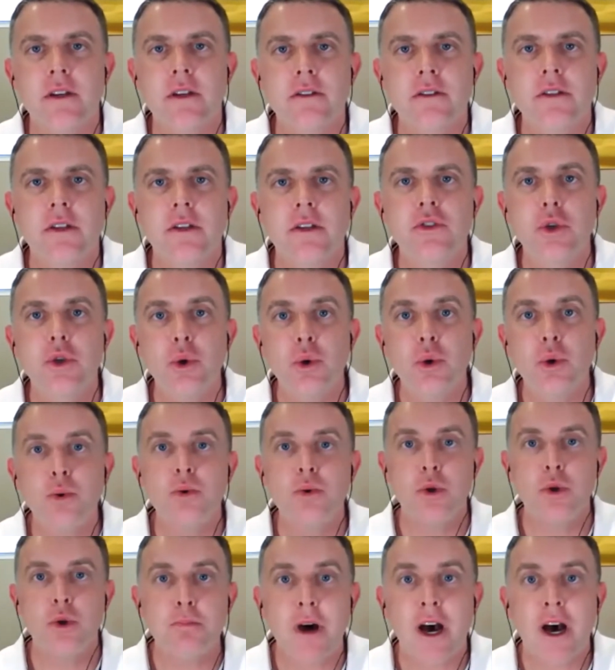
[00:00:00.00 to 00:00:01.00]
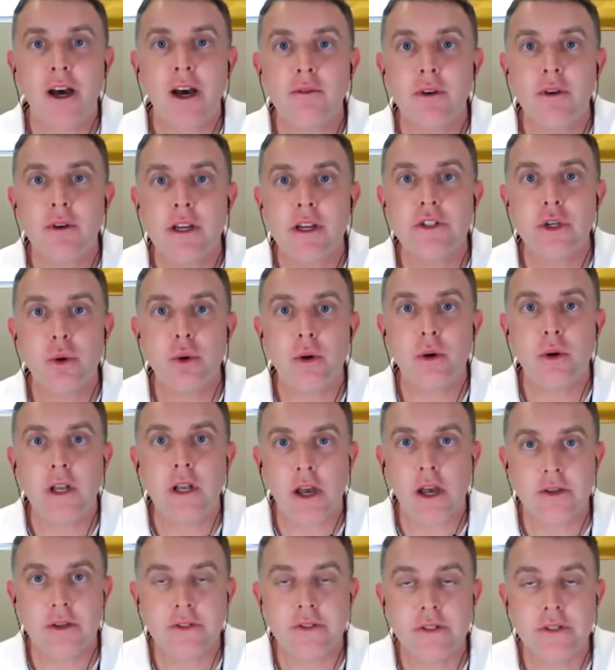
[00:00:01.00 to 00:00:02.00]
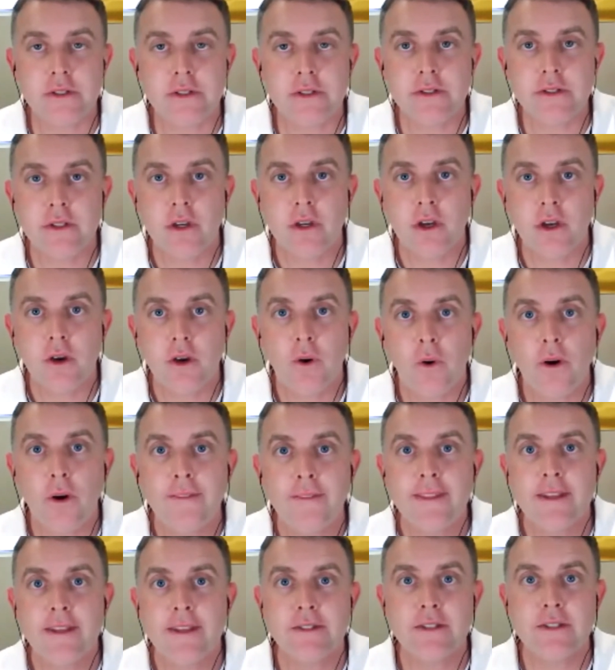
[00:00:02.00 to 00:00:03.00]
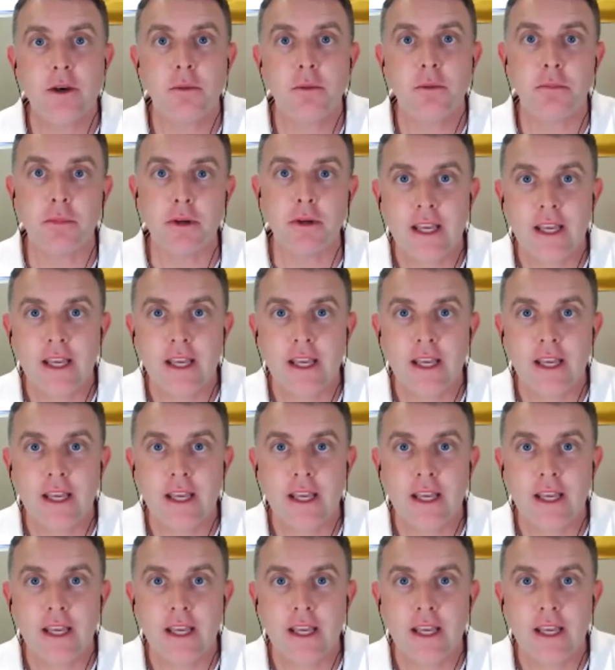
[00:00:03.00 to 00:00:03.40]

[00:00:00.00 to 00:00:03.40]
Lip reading: to do DuPont ratio analysis on this company?